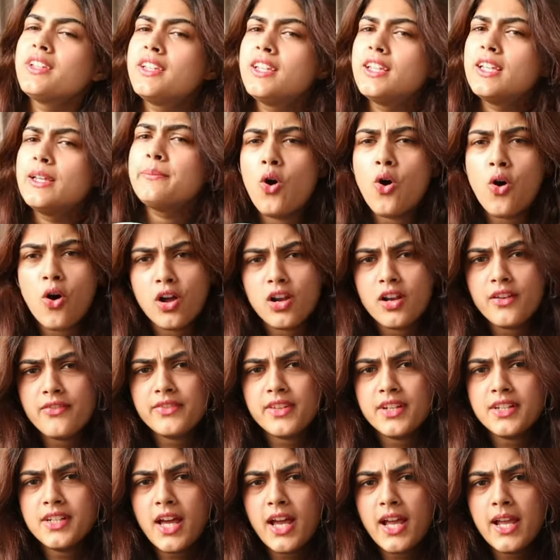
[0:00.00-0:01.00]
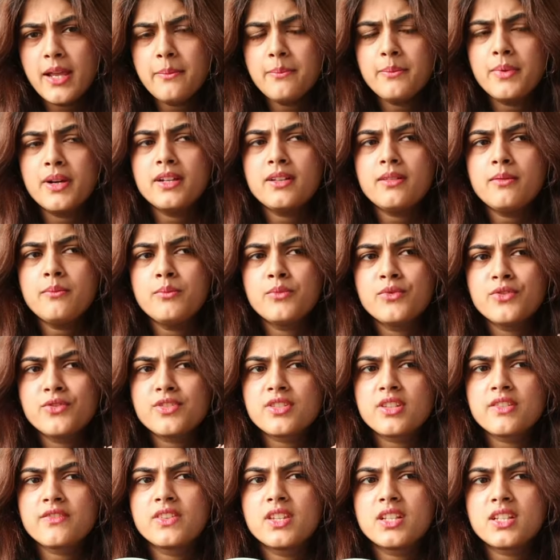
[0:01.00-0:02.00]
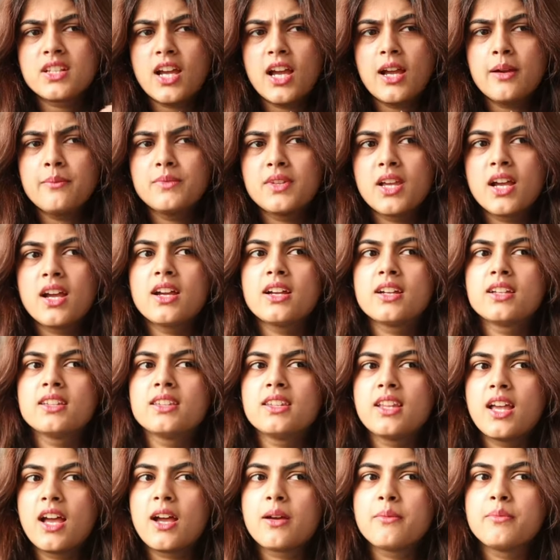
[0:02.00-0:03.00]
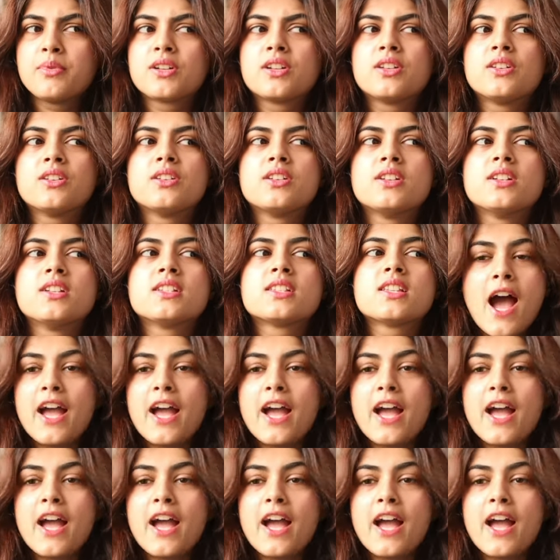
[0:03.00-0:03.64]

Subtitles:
keep all of the time, but most of the time they're in there because